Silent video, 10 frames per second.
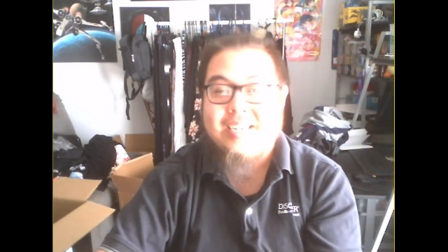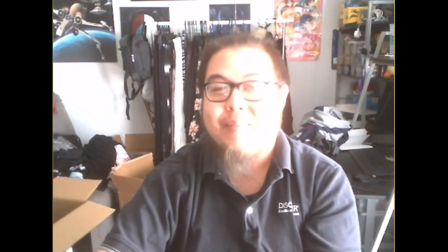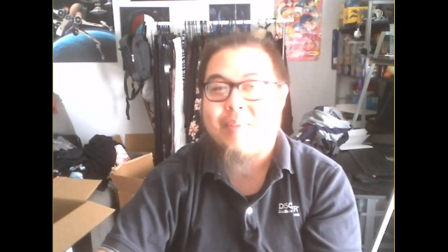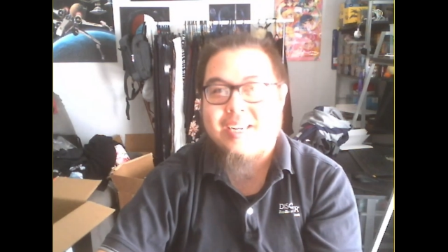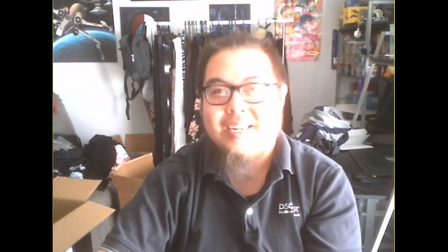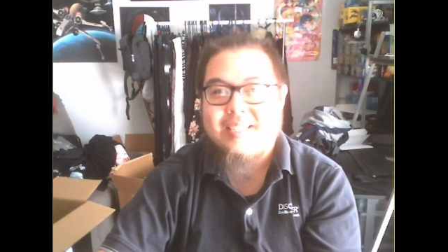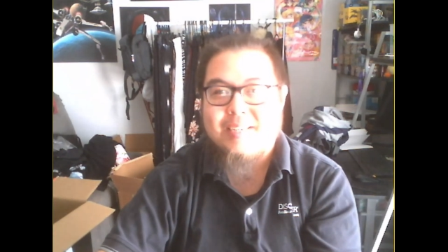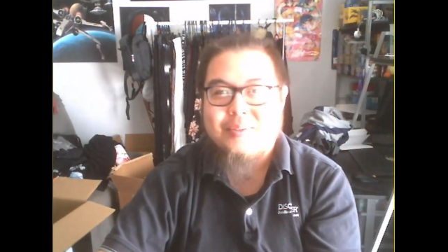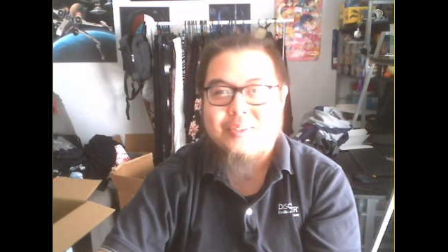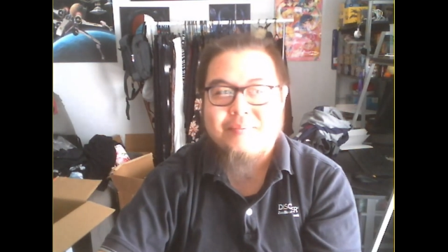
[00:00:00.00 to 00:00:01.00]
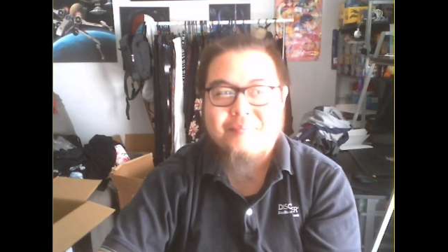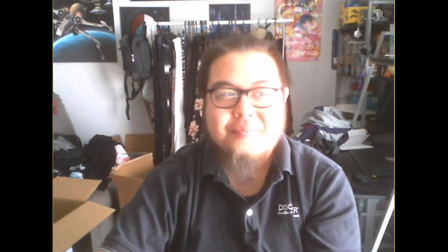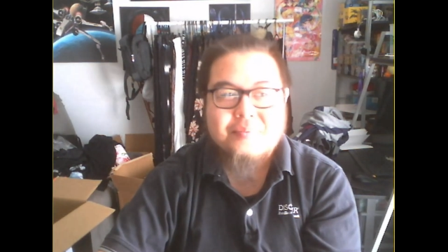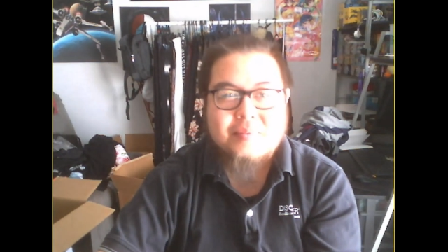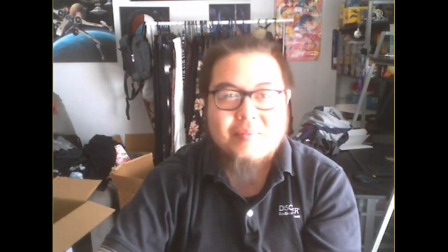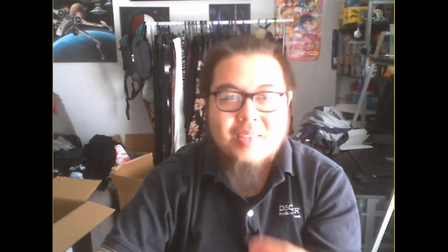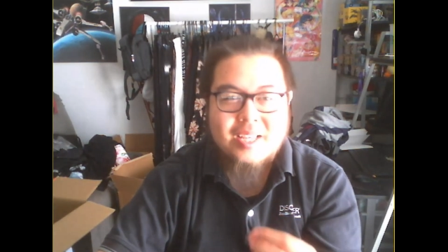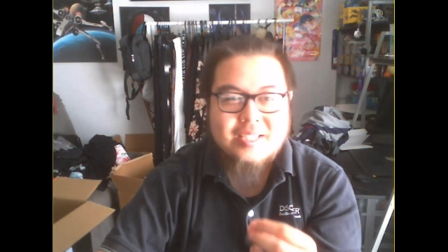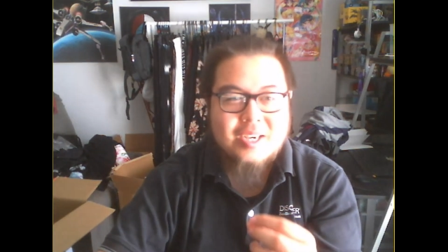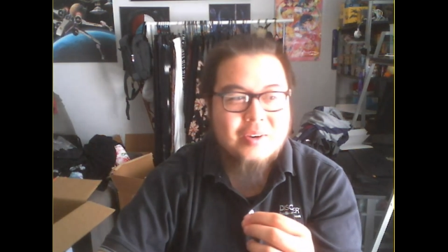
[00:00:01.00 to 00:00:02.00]
I'll make an exception.
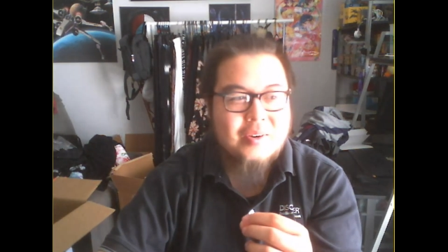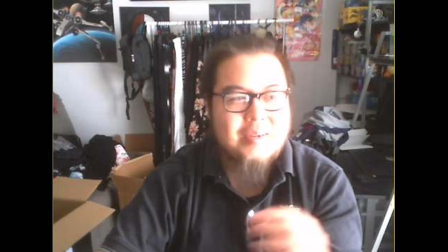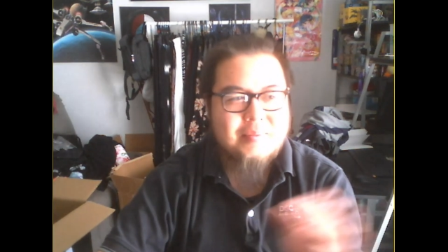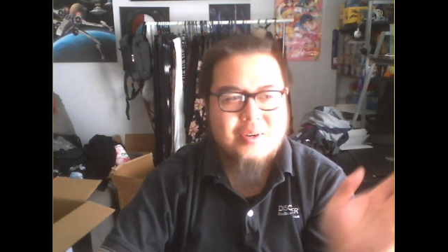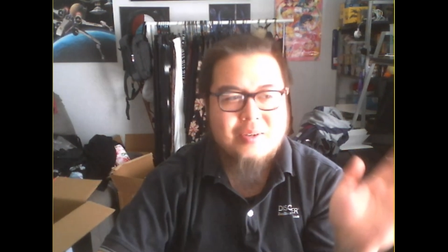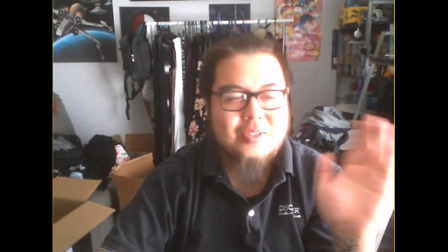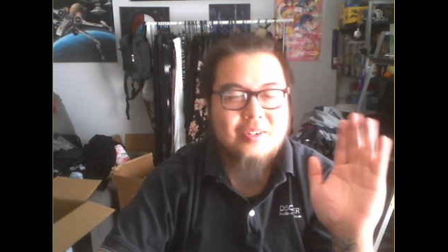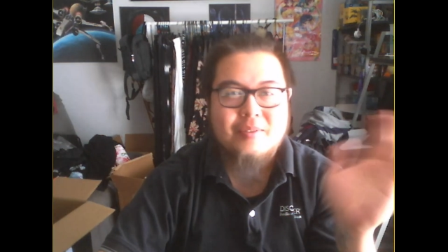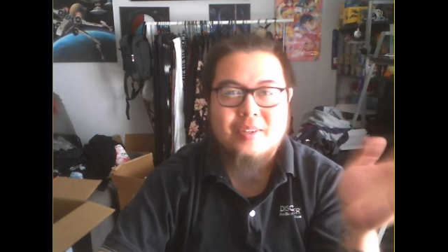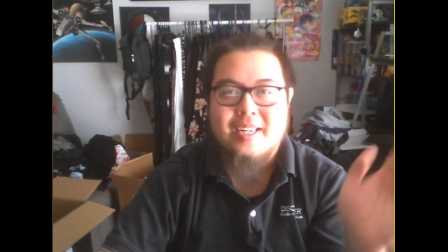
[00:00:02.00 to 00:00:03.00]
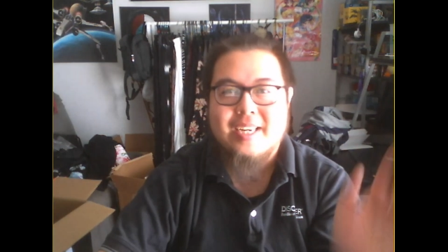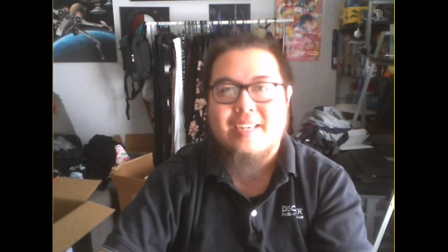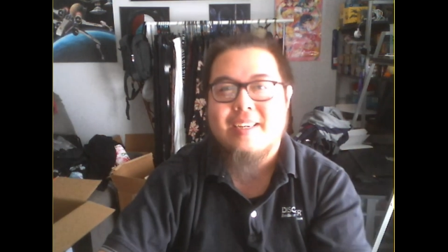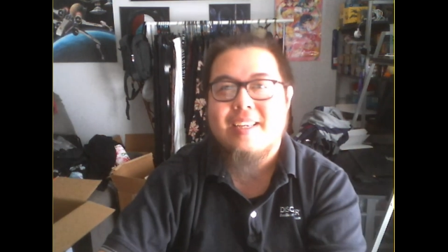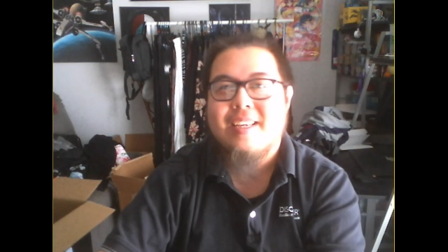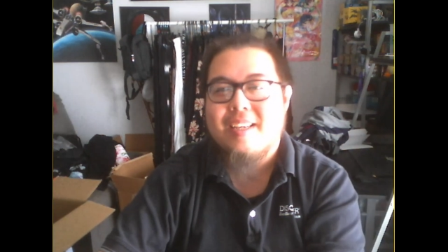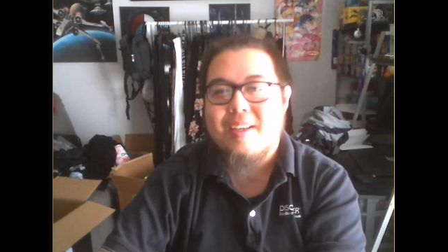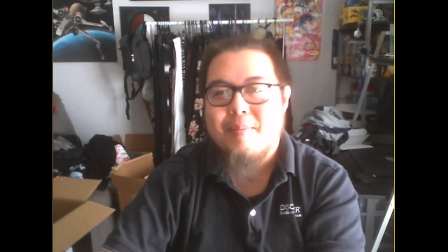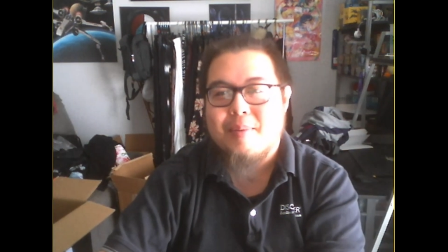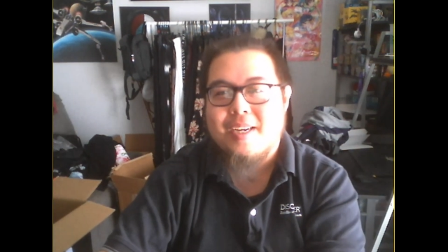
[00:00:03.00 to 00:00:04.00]
So, um, well, sorry for the lighting.
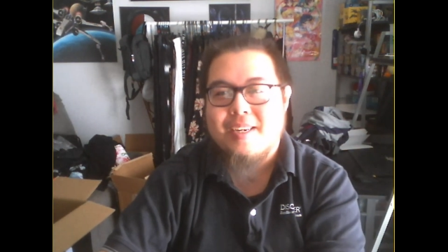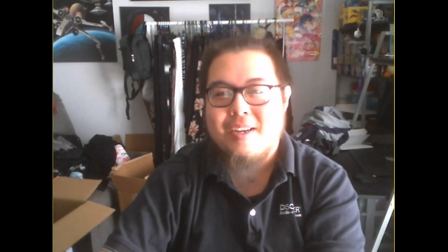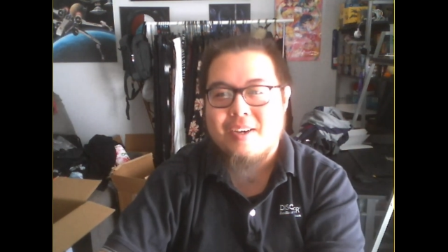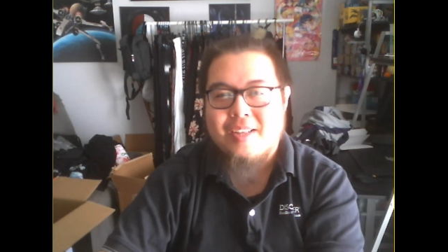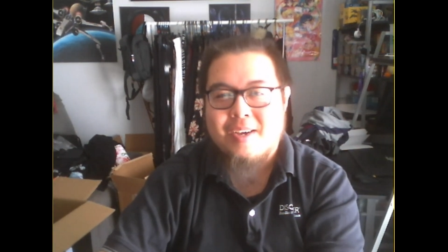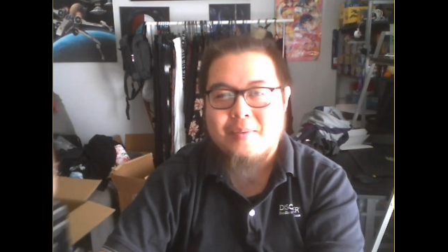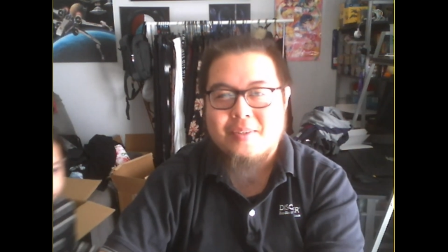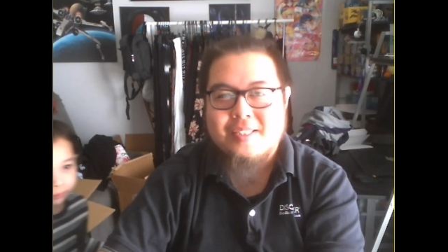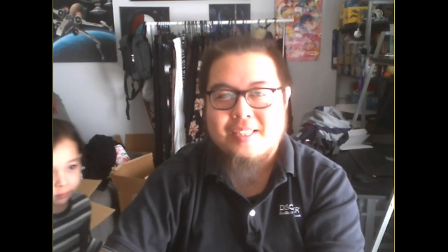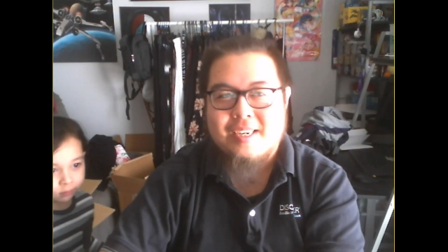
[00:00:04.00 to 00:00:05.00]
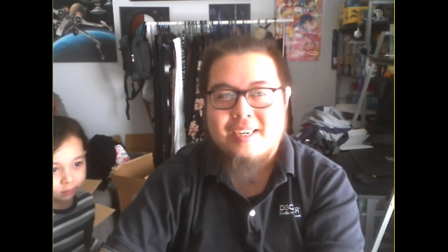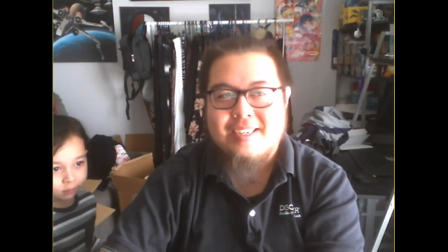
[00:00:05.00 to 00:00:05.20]
But no, that was, uh,